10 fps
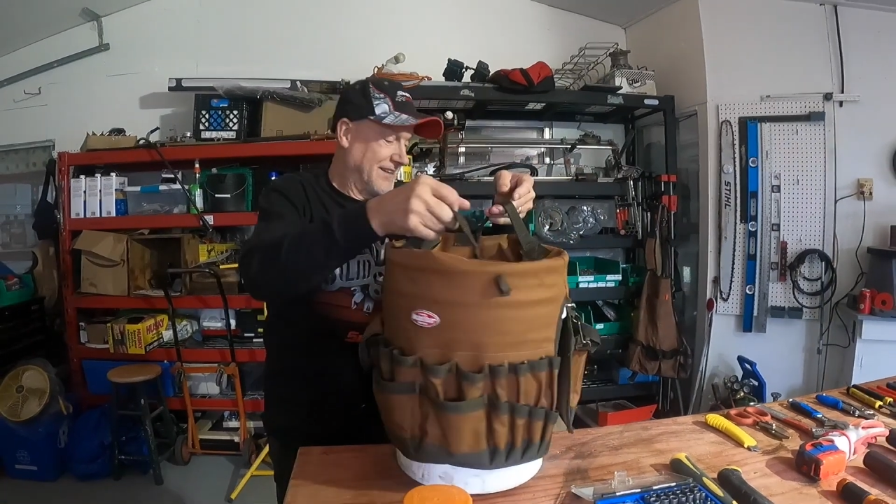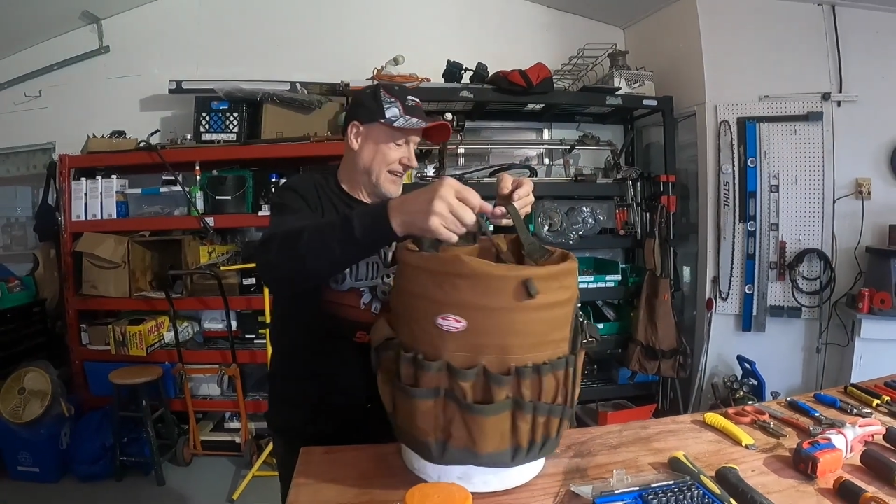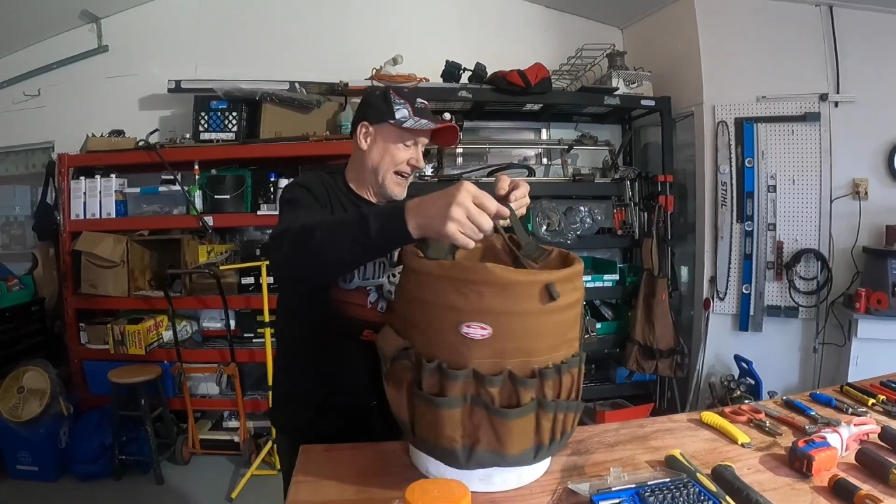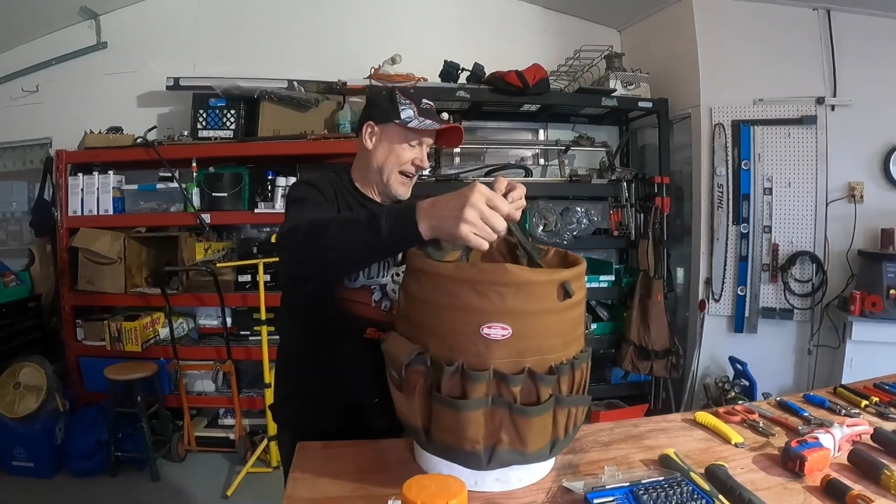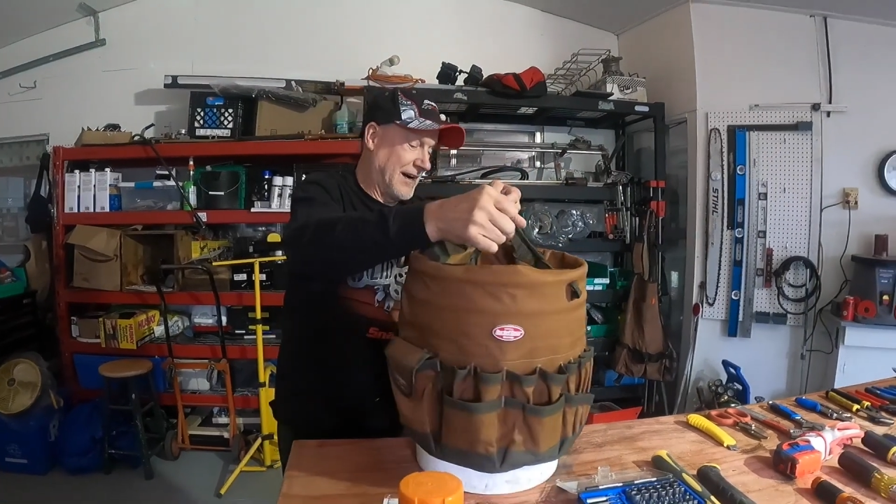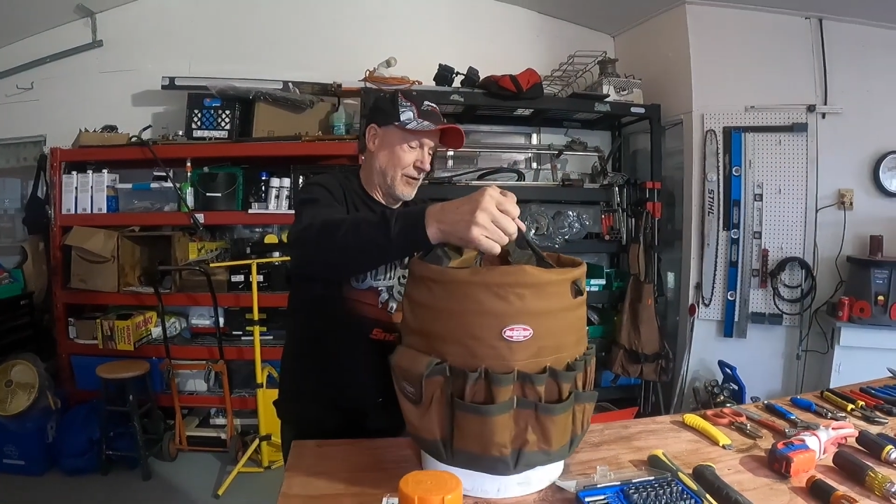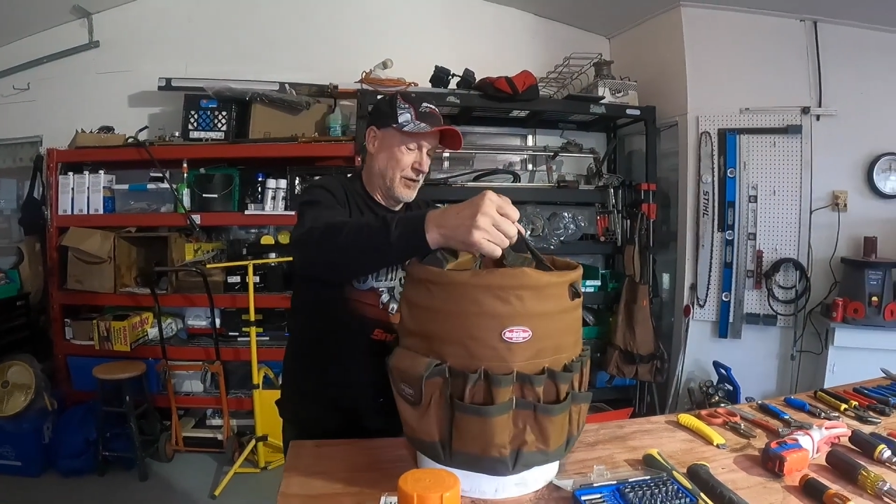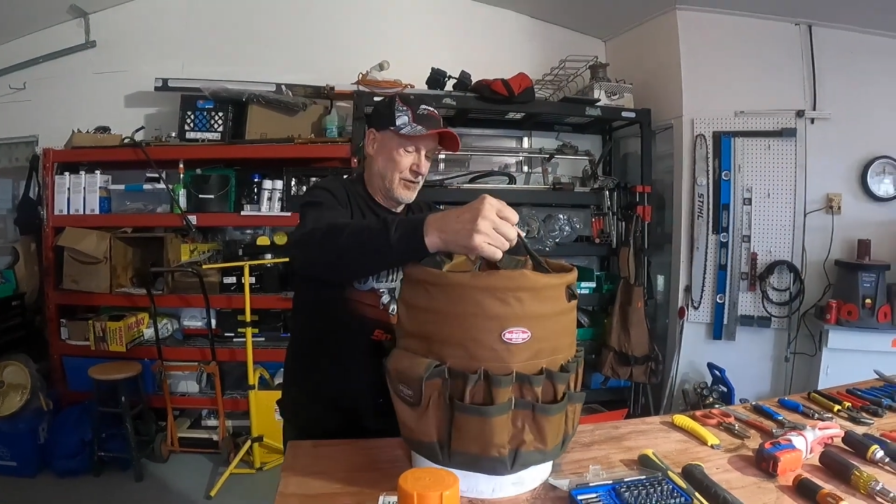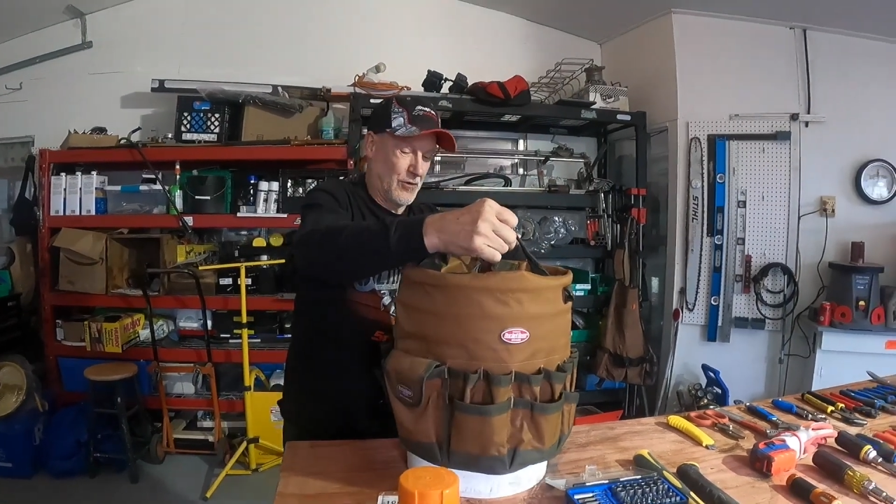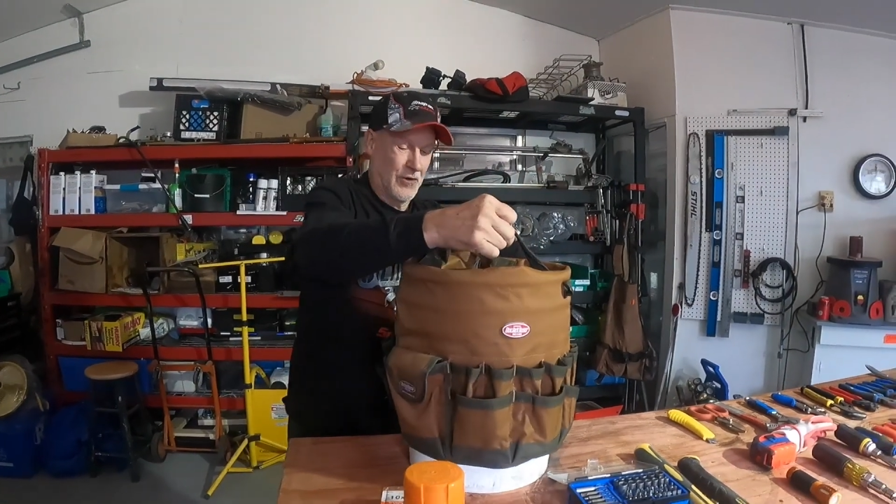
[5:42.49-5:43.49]
Now,
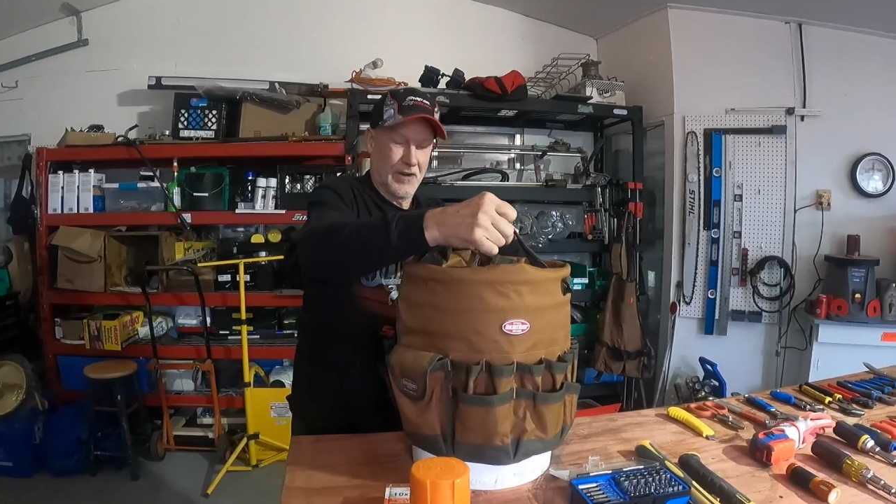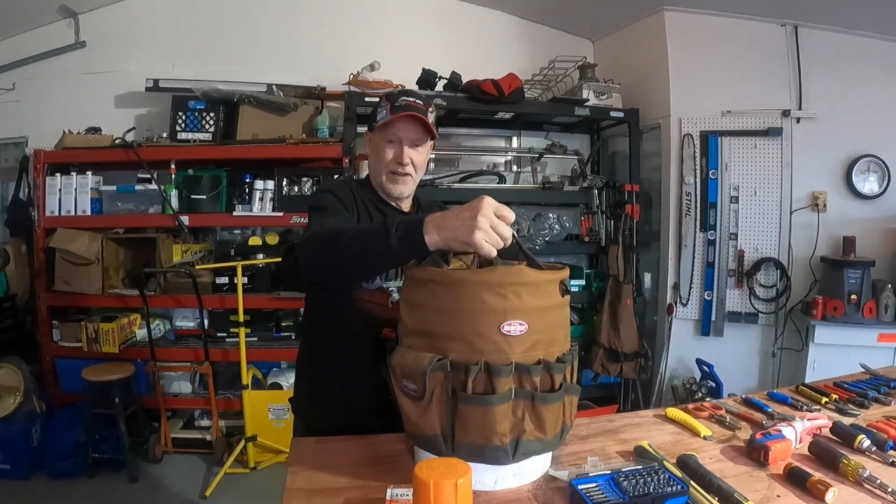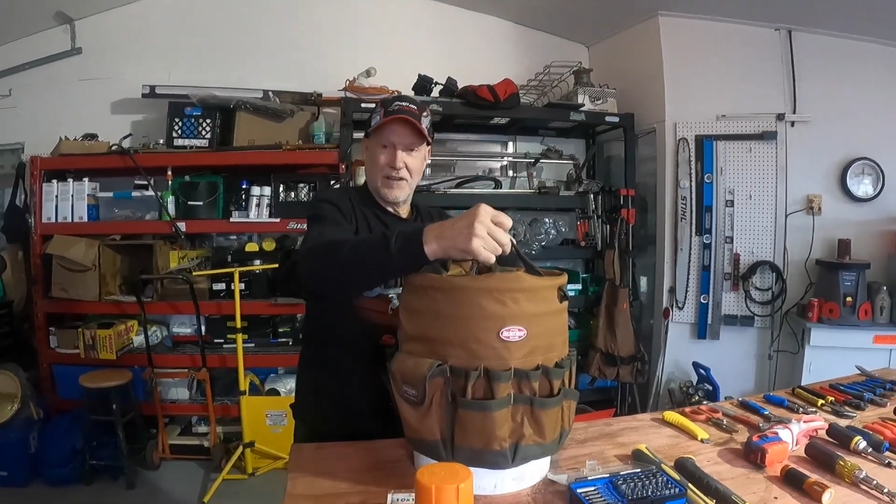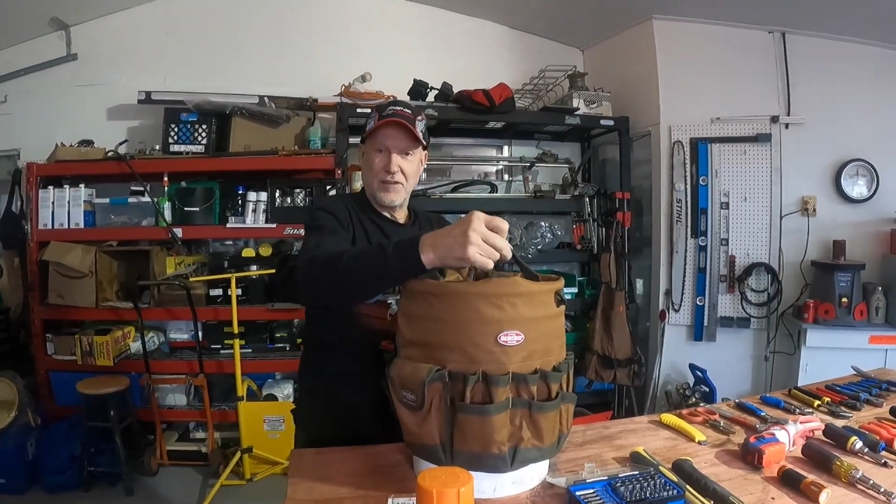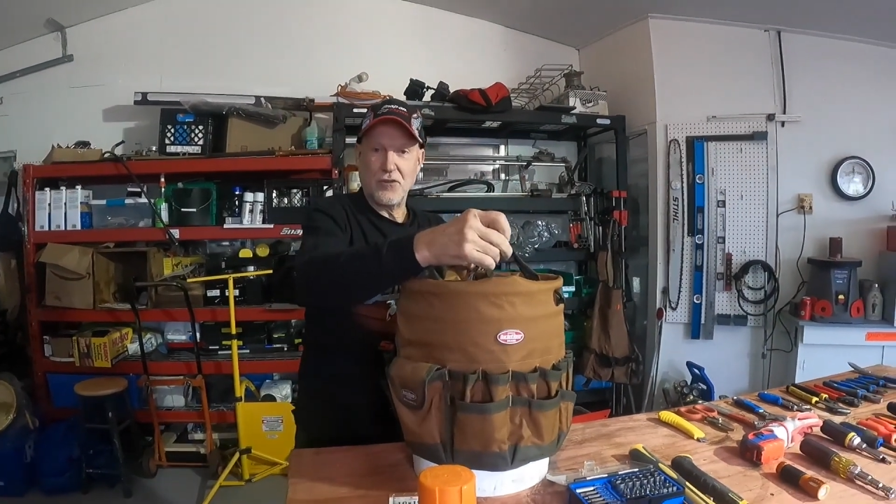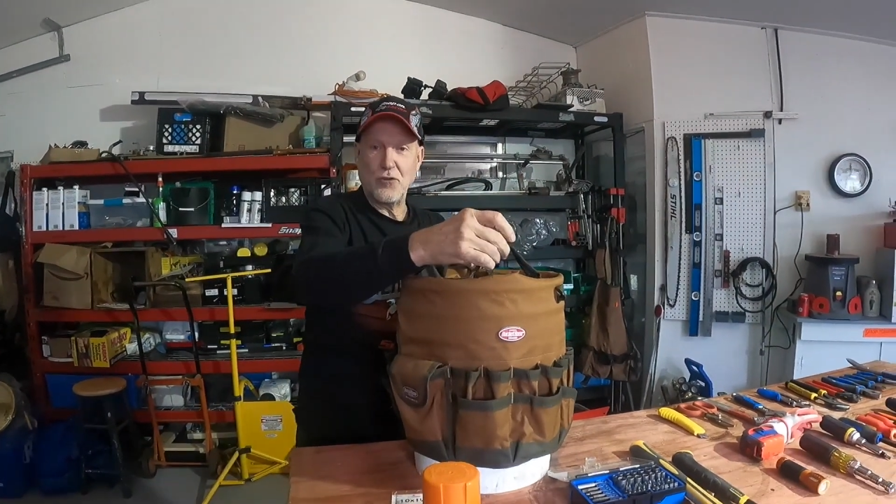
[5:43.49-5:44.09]
Coral,